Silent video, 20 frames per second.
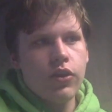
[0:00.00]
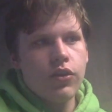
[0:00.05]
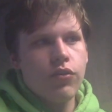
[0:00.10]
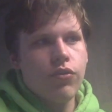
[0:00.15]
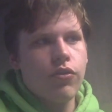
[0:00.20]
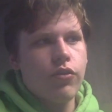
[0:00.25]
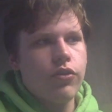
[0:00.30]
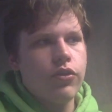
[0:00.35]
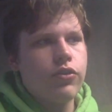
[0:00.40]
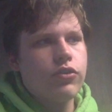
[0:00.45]

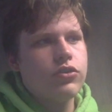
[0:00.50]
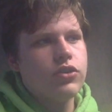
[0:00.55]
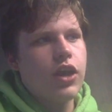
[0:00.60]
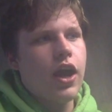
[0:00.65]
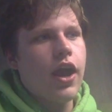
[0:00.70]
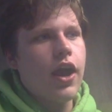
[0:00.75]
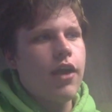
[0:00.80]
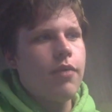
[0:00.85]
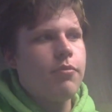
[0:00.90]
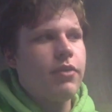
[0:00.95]
So your
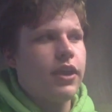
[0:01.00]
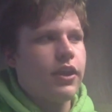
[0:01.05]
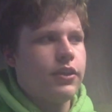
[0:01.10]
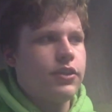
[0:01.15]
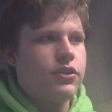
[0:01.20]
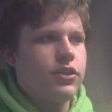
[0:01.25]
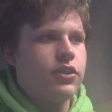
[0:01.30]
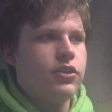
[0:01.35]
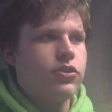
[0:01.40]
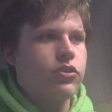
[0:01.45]
job in a
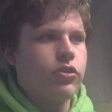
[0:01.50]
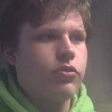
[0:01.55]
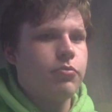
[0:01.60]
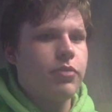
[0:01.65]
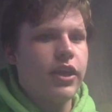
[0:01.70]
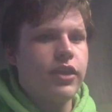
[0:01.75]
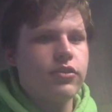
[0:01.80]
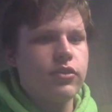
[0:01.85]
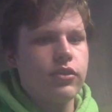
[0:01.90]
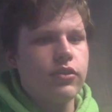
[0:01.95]
seizure
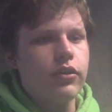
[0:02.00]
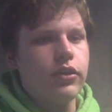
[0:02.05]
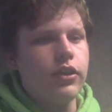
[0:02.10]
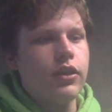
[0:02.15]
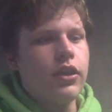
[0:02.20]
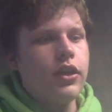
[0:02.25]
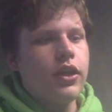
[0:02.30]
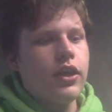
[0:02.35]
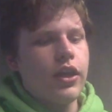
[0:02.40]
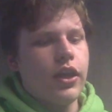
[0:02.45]
basically
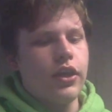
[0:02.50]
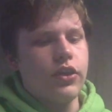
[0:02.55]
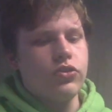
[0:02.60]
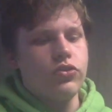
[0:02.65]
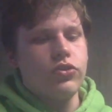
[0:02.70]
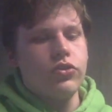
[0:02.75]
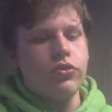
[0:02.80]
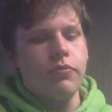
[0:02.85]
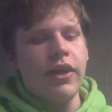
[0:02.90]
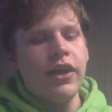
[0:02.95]
is
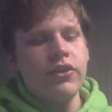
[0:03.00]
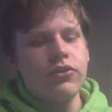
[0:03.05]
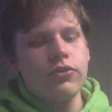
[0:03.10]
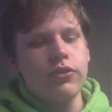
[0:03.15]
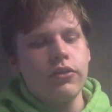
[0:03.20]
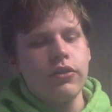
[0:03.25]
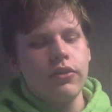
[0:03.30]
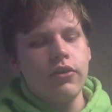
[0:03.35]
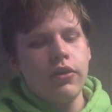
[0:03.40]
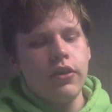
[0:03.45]
to make
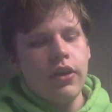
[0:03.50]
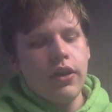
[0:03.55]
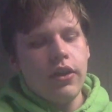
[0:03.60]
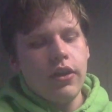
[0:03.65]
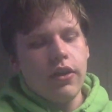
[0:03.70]
sure